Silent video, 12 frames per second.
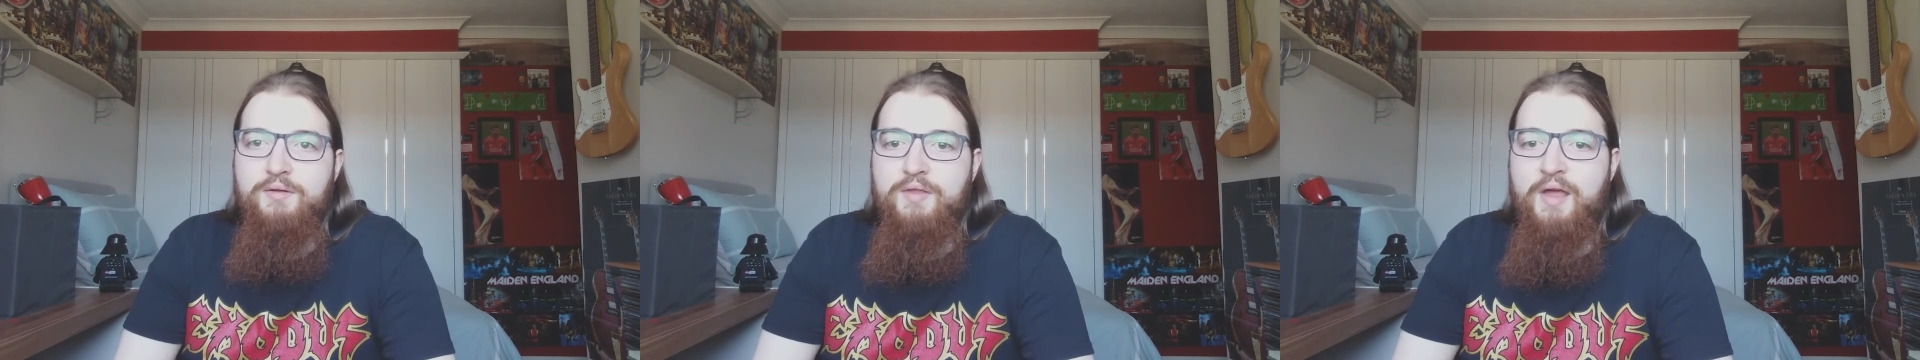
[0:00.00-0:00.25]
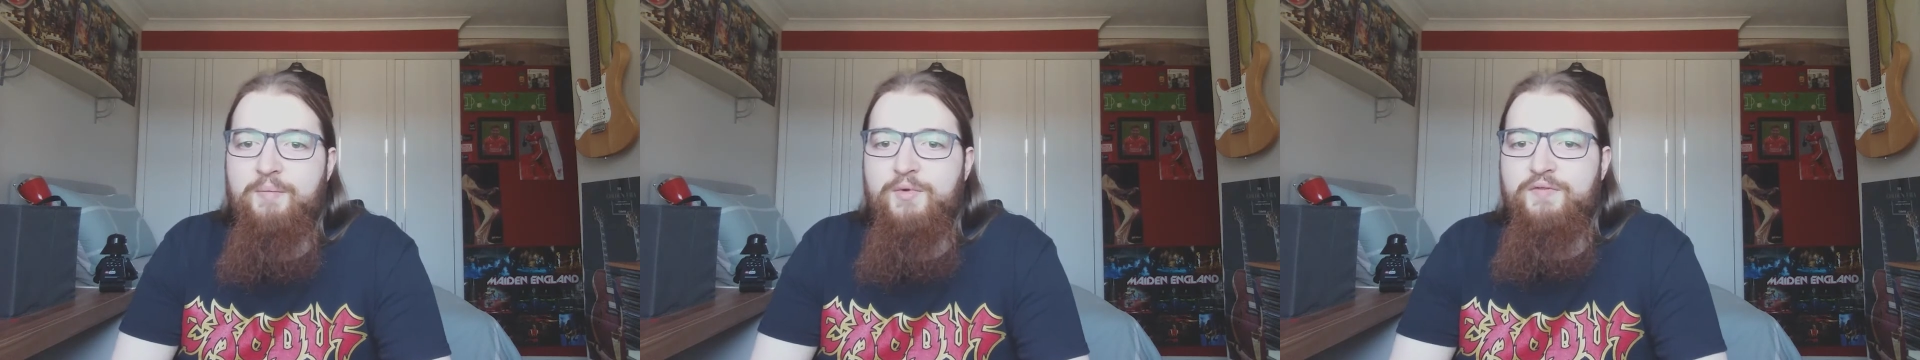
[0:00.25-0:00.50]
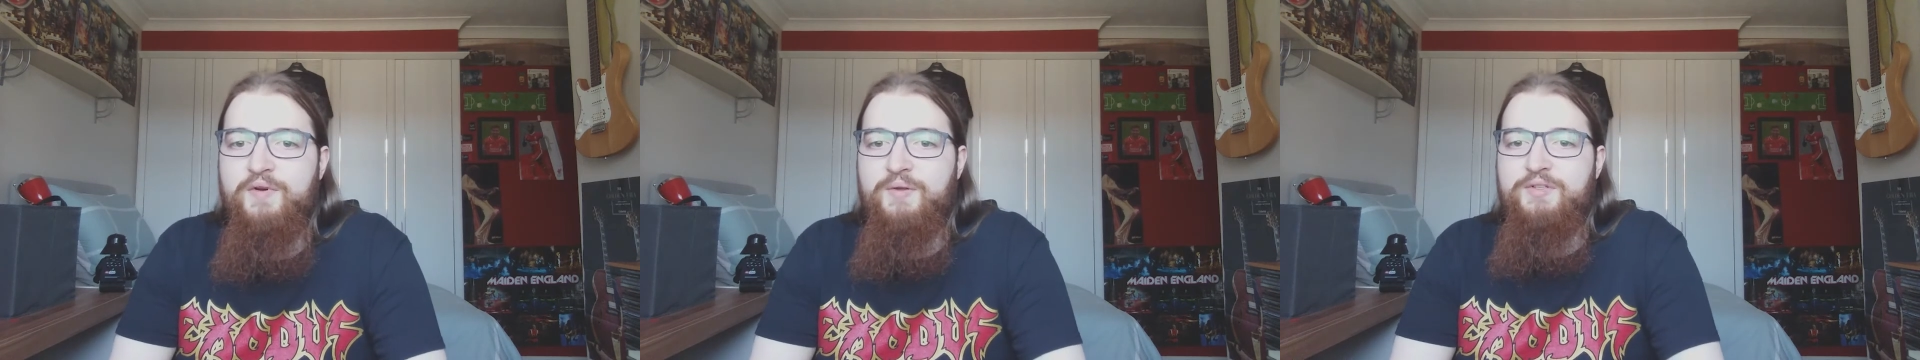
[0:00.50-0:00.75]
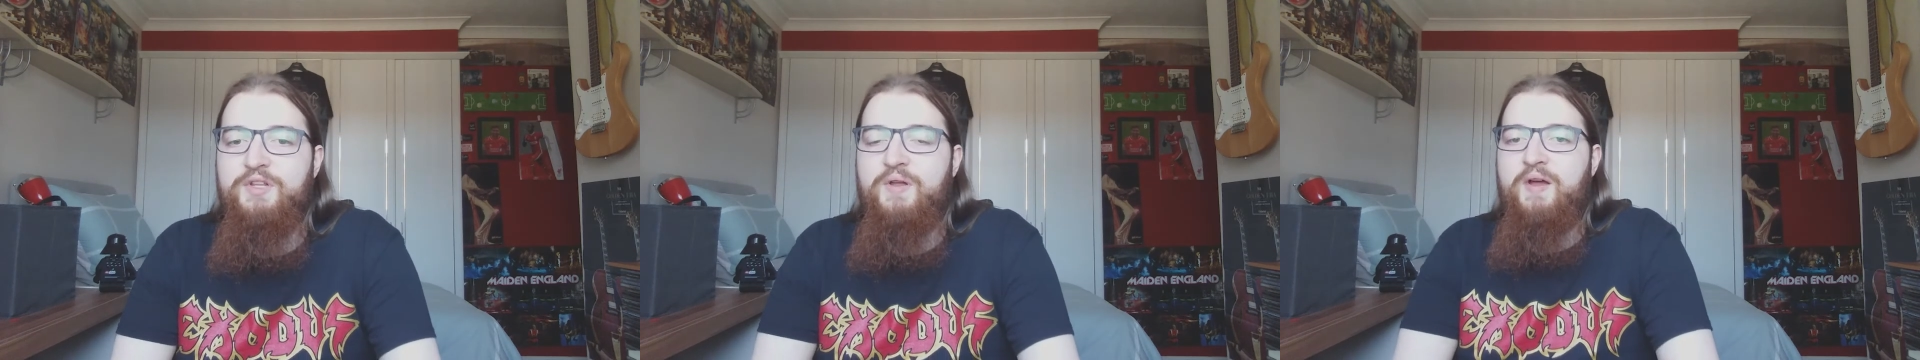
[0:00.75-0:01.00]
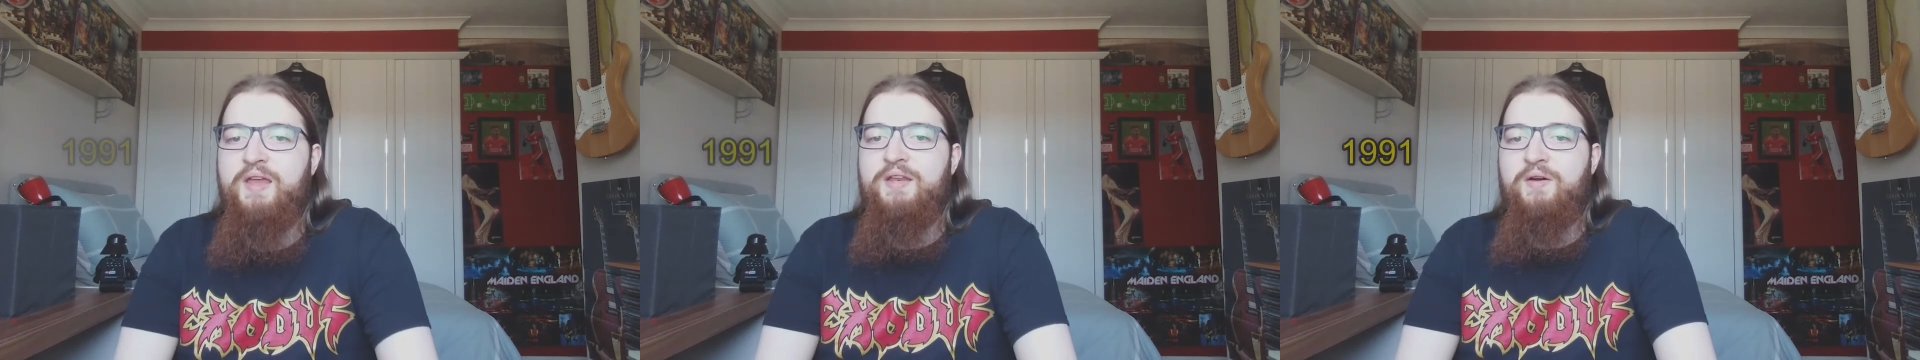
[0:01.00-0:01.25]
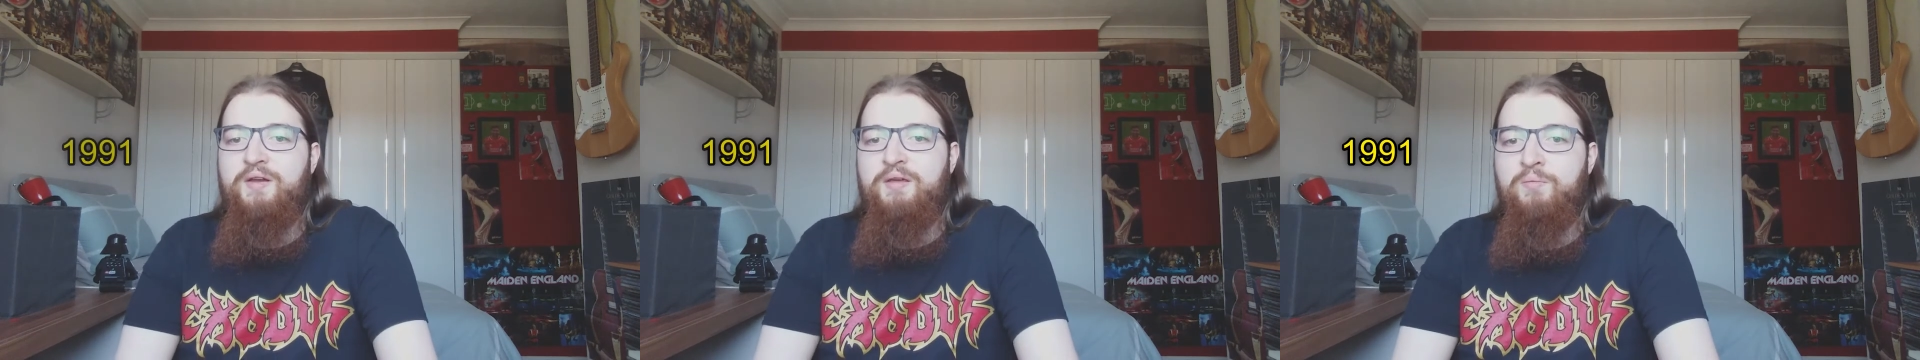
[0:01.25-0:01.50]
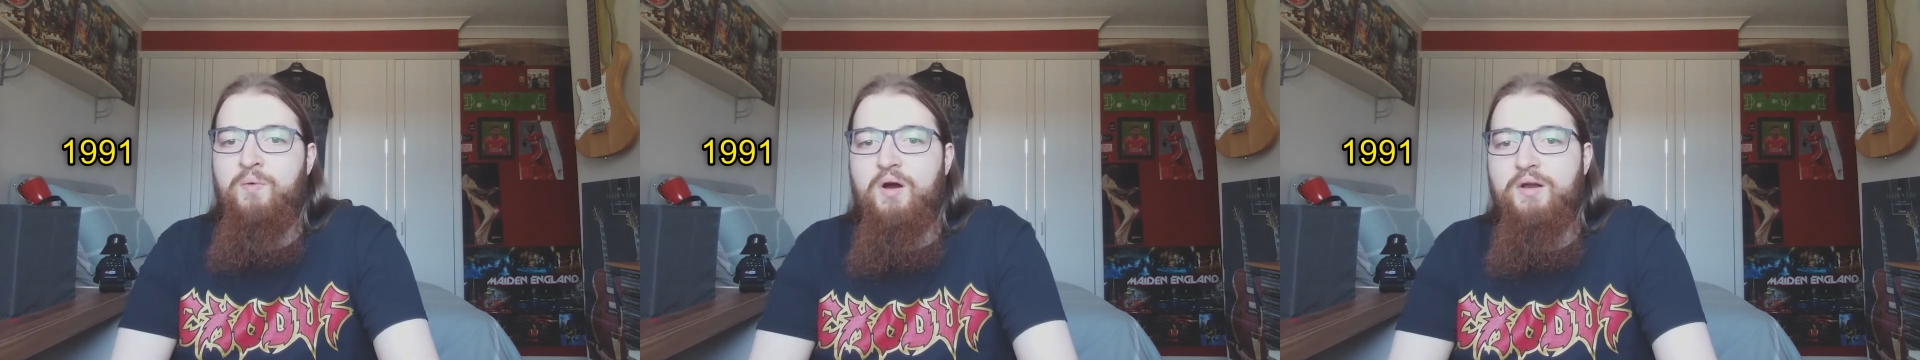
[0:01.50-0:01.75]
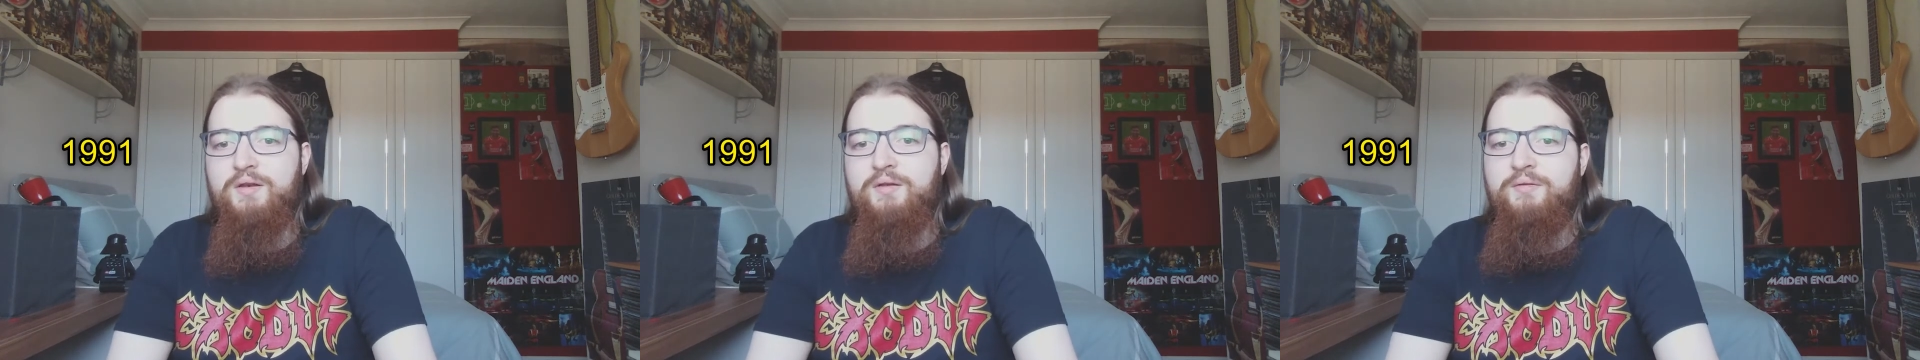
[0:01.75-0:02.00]
Now moving on to
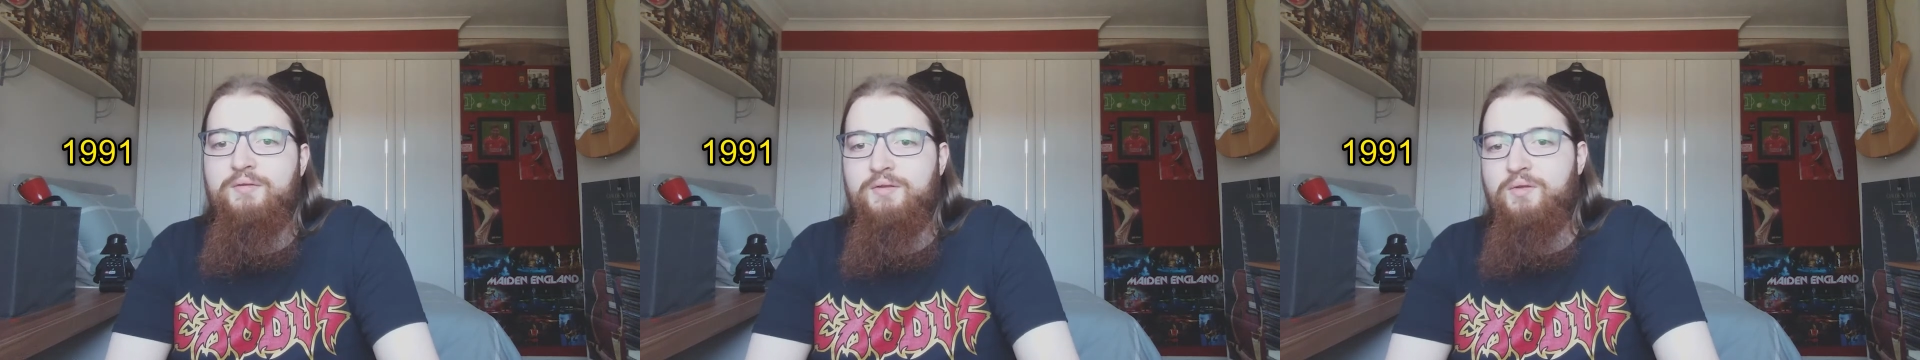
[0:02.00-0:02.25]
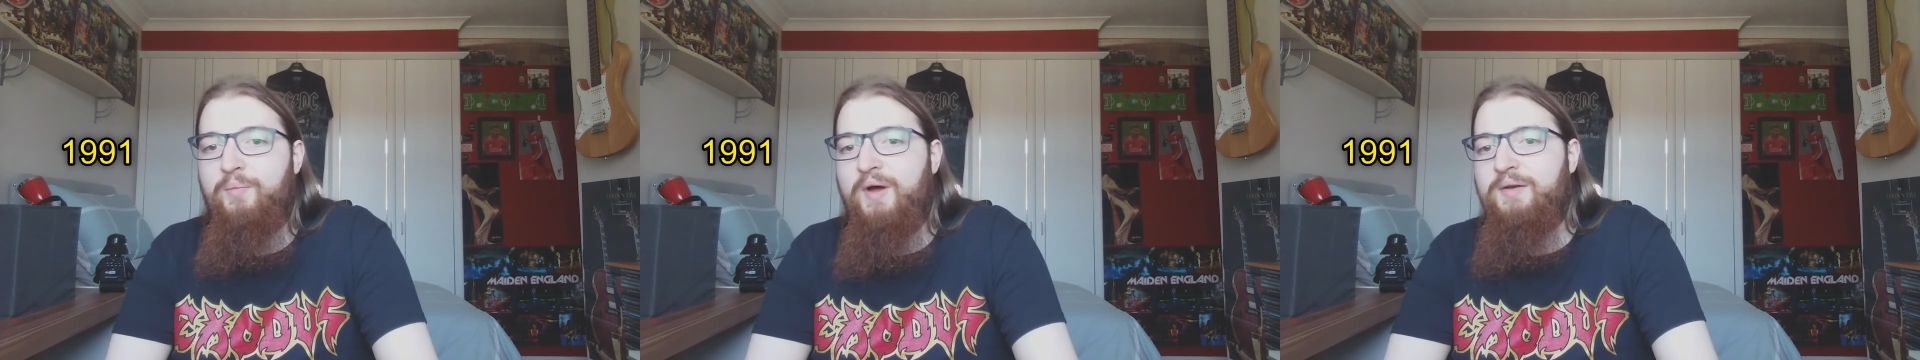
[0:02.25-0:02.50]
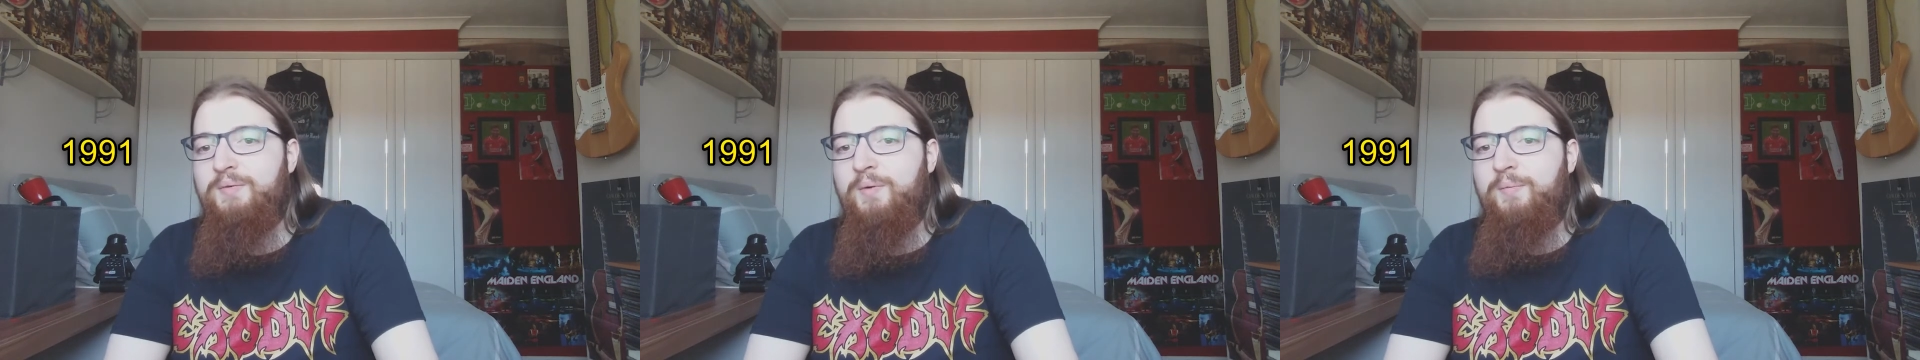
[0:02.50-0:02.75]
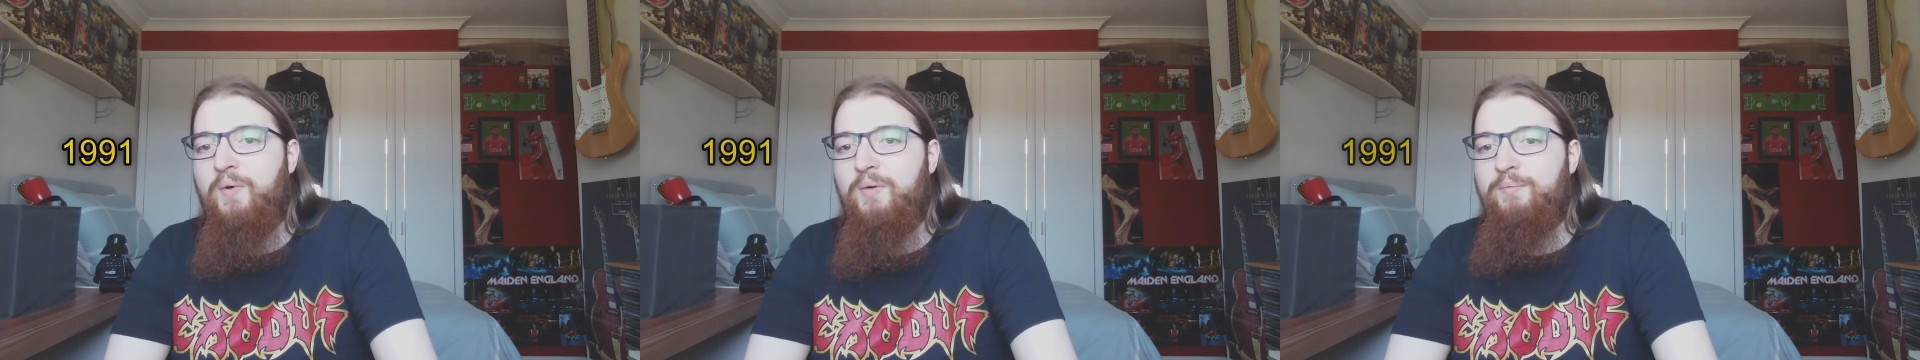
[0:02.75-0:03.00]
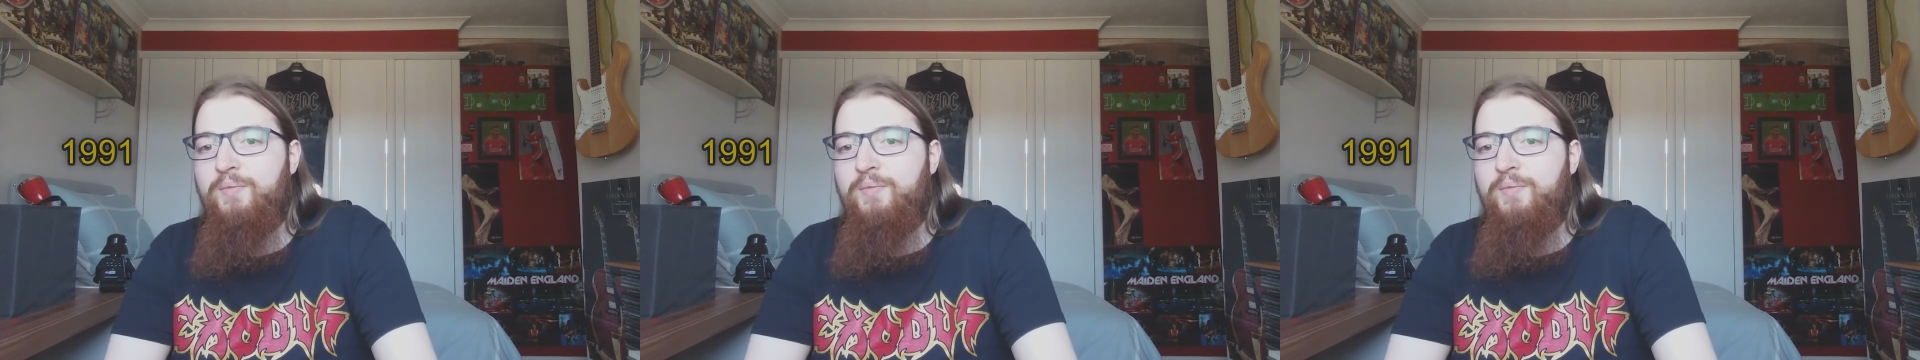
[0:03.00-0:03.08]
1991, the band would appoint